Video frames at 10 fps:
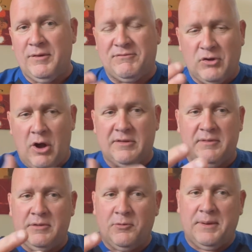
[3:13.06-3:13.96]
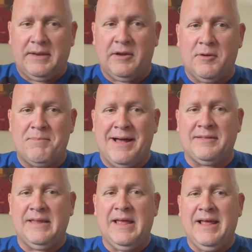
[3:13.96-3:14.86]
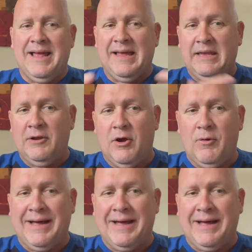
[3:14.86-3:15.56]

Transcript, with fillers: talked a little bit here about, you know,